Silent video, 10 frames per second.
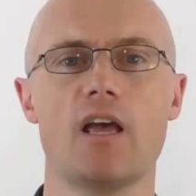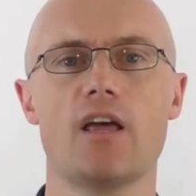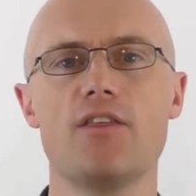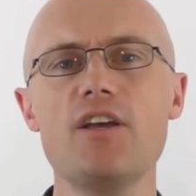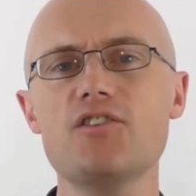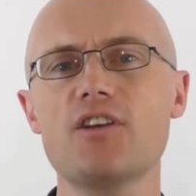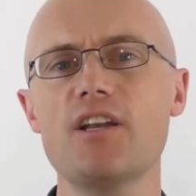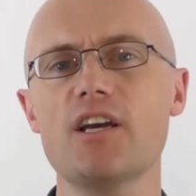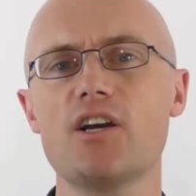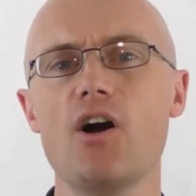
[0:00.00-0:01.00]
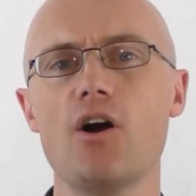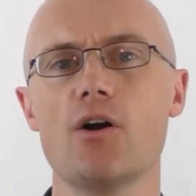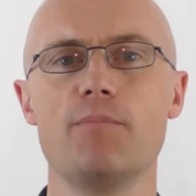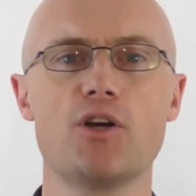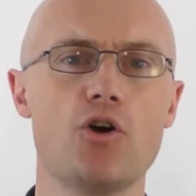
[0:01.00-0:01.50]
This can
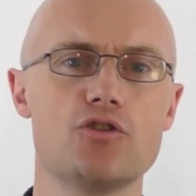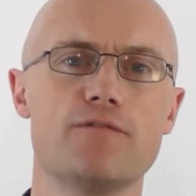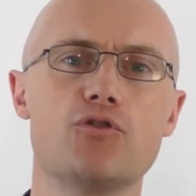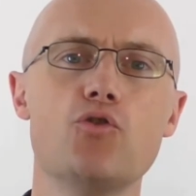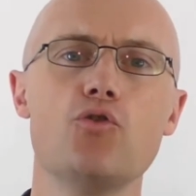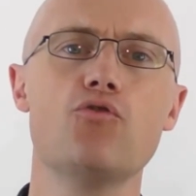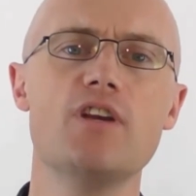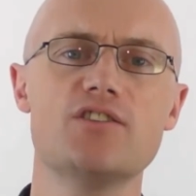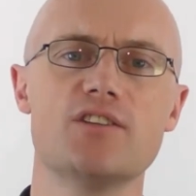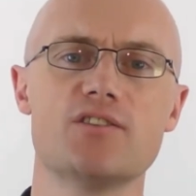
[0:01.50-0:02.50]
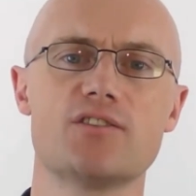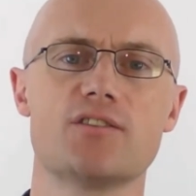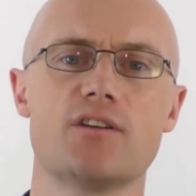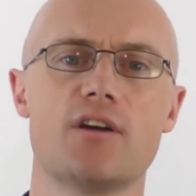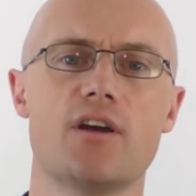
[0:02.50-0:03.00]
occur because of two reasons.
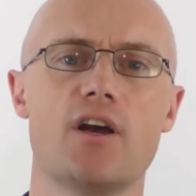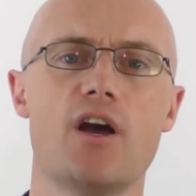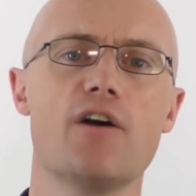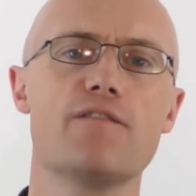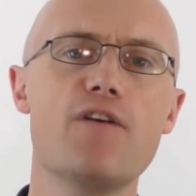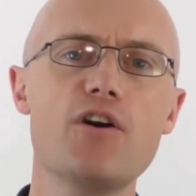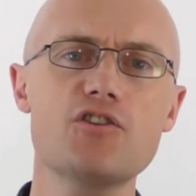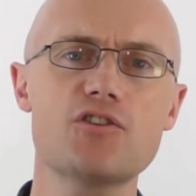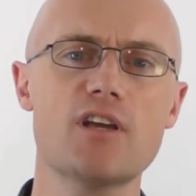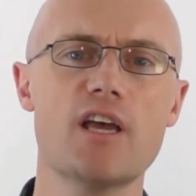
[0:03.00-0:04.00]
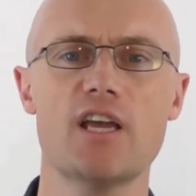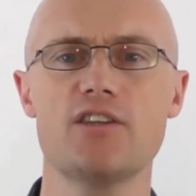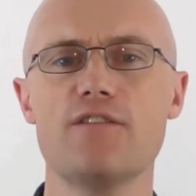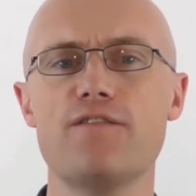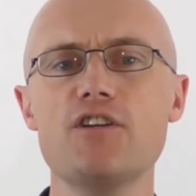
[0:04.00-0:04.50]
First,
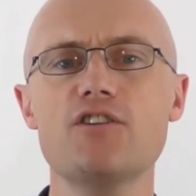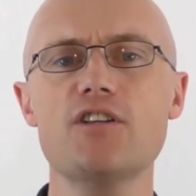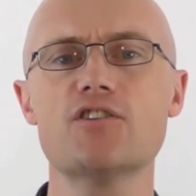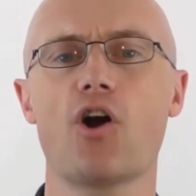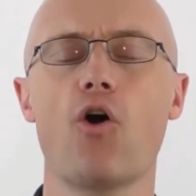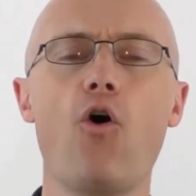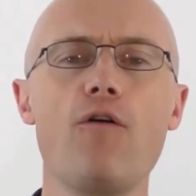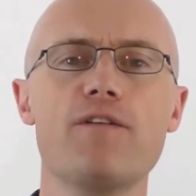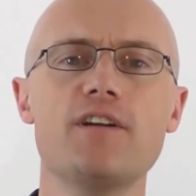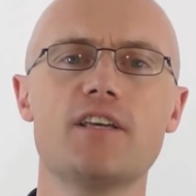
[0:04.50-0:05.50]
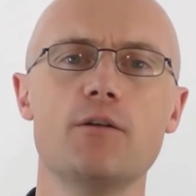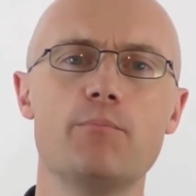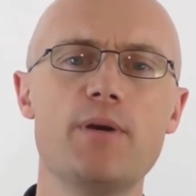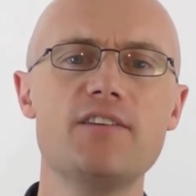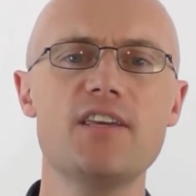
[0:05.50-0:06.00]
divisions are often
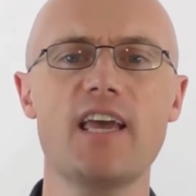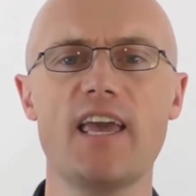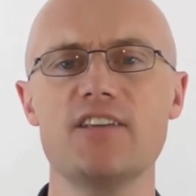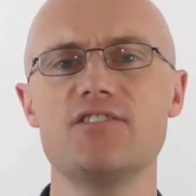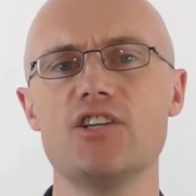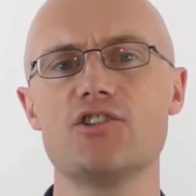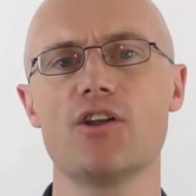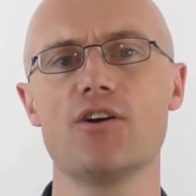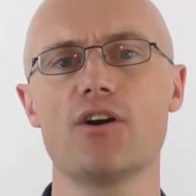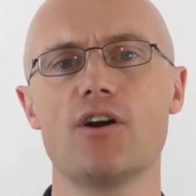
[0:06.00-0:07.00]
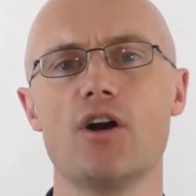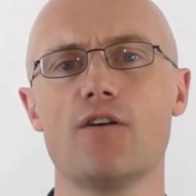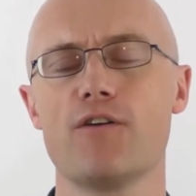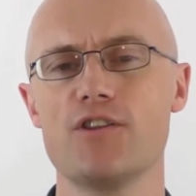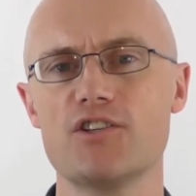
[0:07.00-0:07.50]
competing against each other
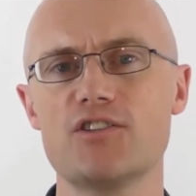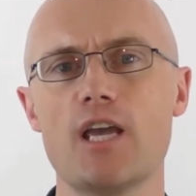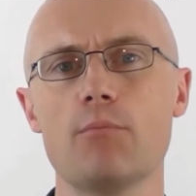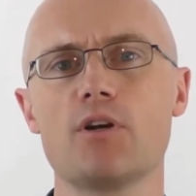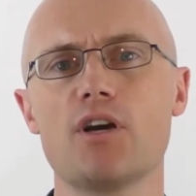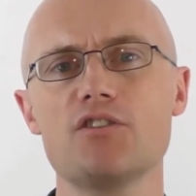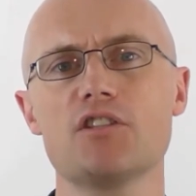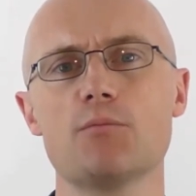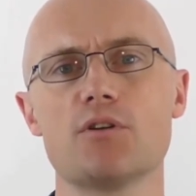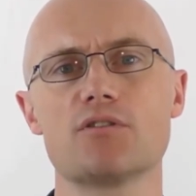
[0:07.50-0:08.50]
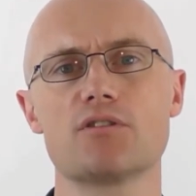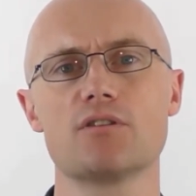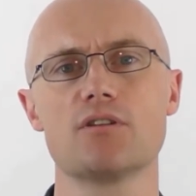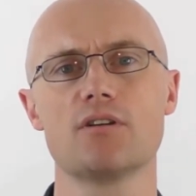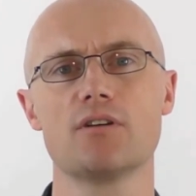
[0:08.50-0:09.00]
for the same customers.
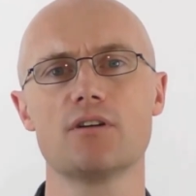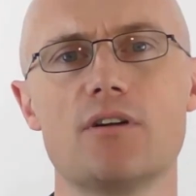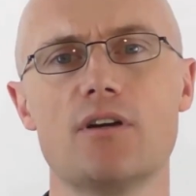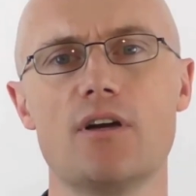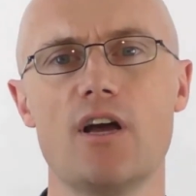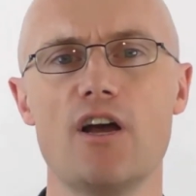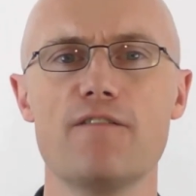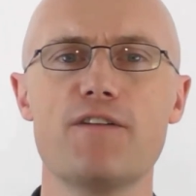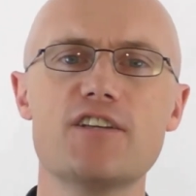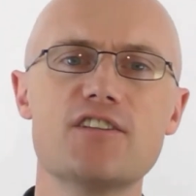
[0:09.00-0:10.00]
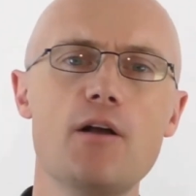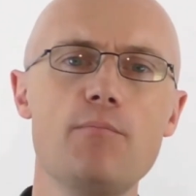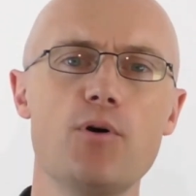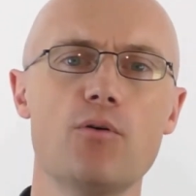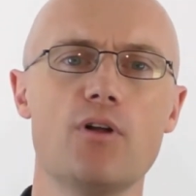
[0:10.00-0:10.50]
For
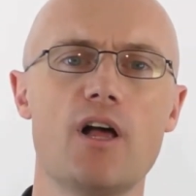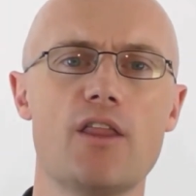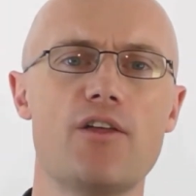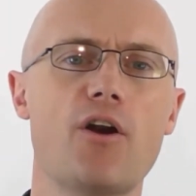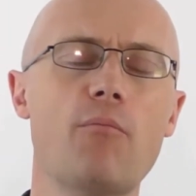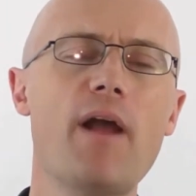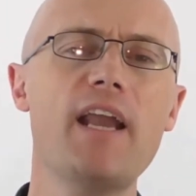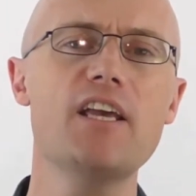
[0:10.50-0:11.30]
example, there are many